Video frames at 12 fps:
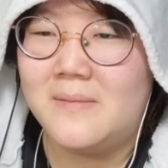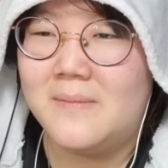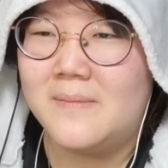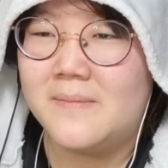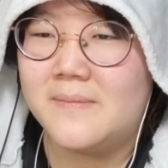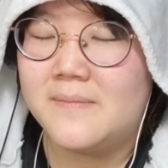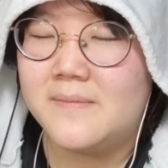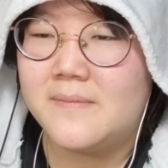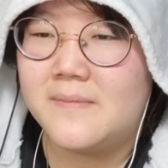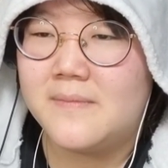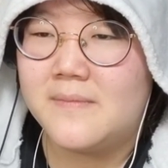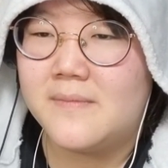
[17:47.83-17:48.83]

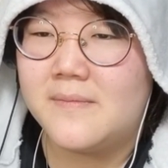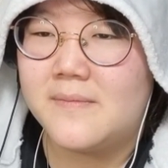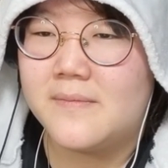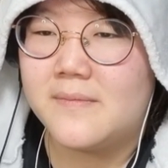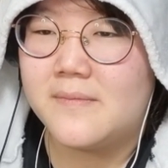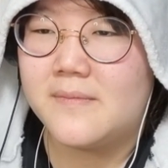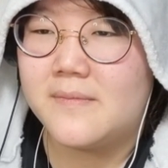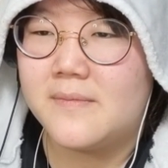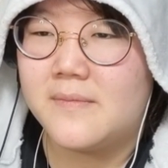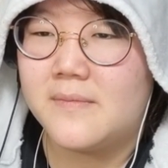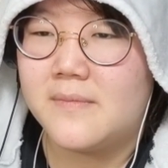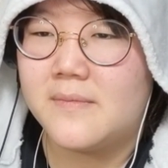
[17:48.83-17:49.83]

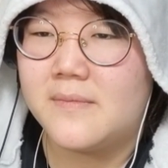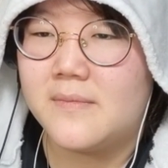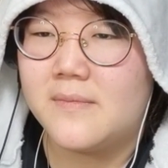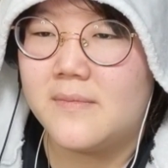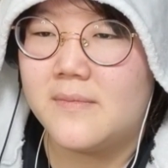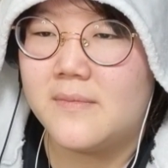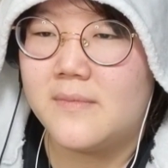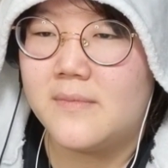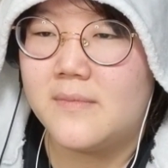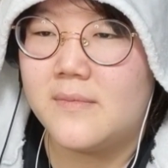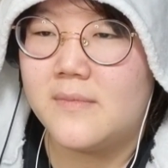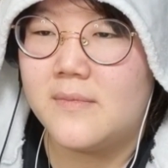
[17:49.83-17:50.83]

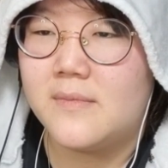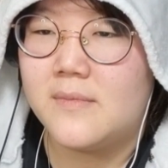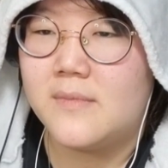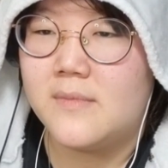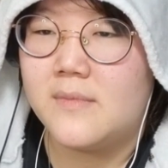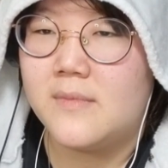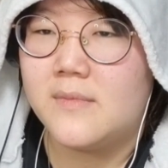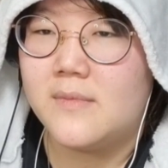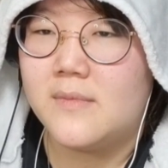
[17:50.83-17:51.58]
Nobody speaks.